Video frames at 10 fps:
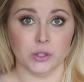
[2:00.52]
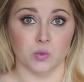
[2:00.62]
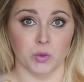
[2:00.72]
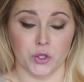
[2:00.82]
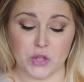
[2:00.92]
is,
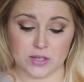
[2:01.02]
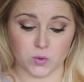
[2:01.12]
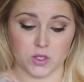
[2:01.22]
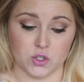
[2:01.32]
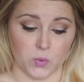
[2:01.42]
but that's
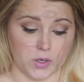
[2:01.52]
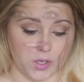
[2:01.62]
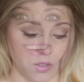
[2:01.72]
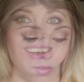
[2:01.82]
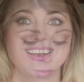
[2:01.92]
what this one
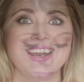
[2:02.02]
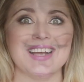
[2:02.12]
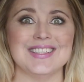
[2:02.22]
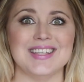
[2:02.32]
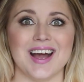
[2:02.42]
is.
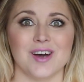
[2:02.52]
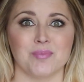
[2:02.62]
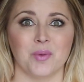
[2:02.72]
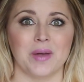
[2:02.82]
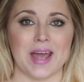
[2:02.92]
Next
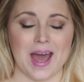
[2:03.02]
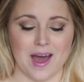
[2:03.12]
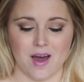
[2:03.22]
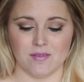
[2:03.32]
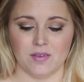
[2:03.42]
up we
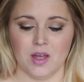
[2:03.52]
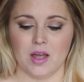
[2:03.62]
have